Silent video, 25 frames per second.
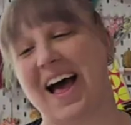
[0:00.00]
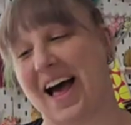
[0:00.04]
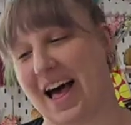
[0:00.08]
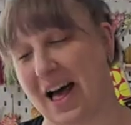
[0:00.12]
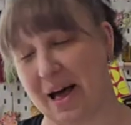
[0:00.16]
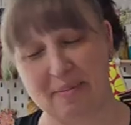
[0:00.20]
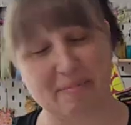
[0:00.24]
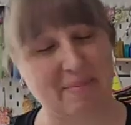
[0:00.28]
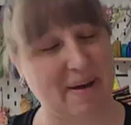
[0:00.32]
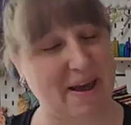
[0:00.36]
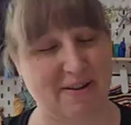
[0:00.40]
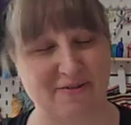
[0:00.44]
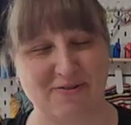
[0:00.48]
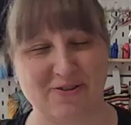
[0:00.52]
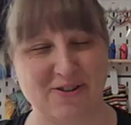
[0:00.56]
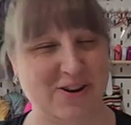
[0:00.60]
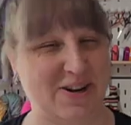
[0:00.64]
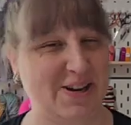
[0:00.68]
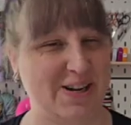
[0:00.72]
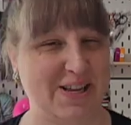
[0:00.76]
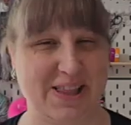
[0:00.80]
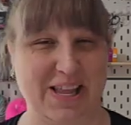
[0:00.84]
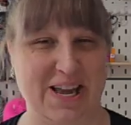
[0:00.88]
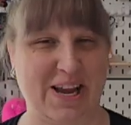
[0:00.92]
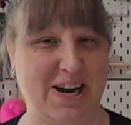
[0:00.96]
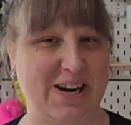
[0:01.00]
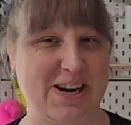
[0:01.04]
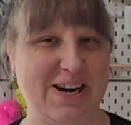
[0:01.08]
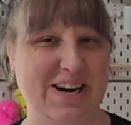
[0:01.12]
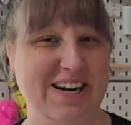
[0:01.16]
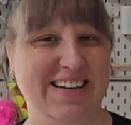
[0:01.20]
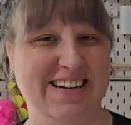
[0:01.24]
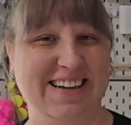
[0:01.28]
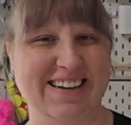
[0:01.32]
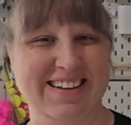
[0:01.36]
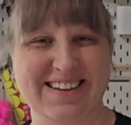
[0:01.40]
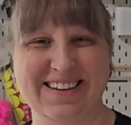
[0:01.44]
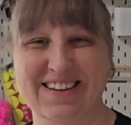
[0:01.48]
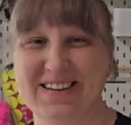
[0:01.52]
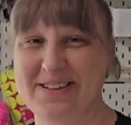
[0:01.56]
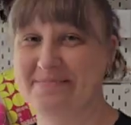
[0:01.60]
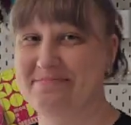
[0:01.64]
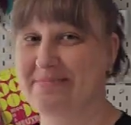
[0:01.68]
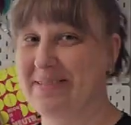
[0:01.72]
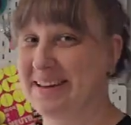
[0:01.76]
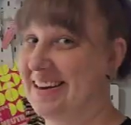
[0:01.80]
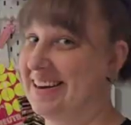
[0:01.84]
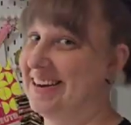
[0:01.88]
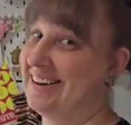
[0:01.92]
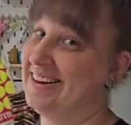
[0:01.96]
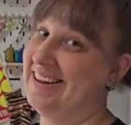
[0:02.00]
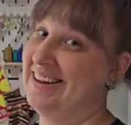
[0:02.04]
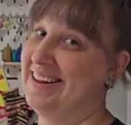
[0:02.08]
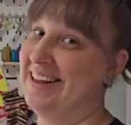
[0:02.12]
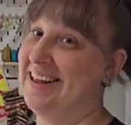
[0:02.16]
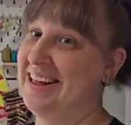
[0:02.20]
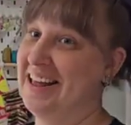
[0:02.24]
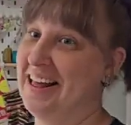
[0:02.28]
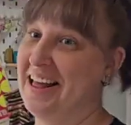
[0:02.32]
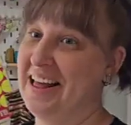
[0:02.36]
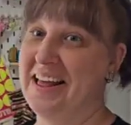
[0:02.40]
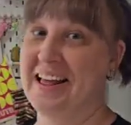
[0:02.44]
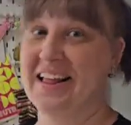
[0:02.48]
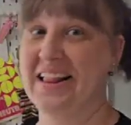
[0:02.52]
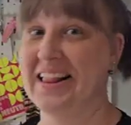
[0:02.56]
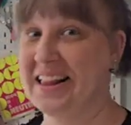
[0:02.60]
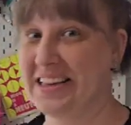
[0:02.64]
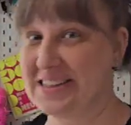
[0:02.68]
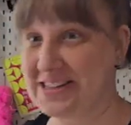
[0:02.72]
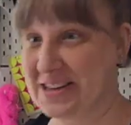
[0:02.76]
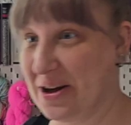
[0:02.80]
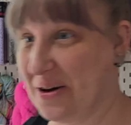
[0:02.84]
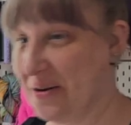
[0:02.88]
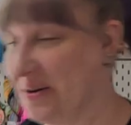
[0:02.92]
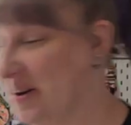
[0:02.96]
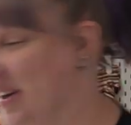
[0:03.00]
I'll pay for it later, but let's go.